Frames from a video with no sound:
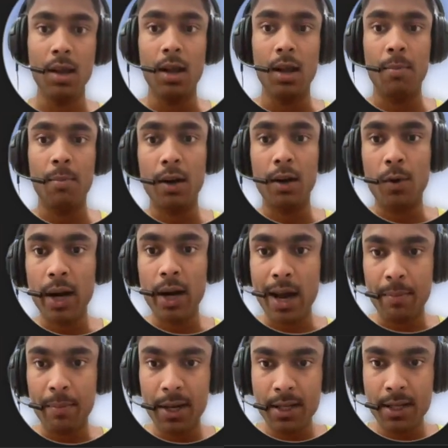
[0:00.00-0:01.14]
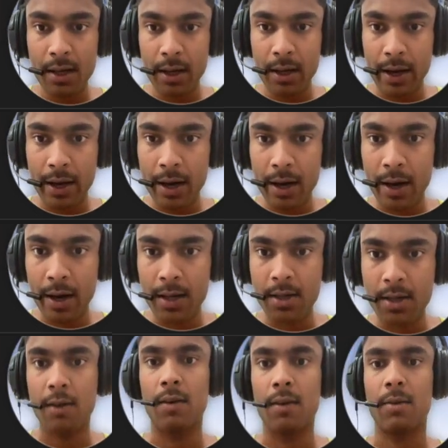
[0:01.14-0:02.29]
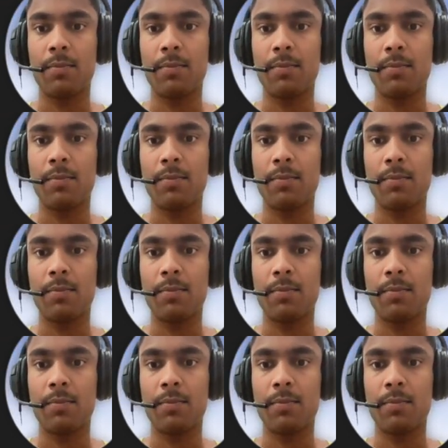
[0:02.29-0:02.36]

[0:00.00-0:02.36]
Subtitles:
But what happens in a read-write server?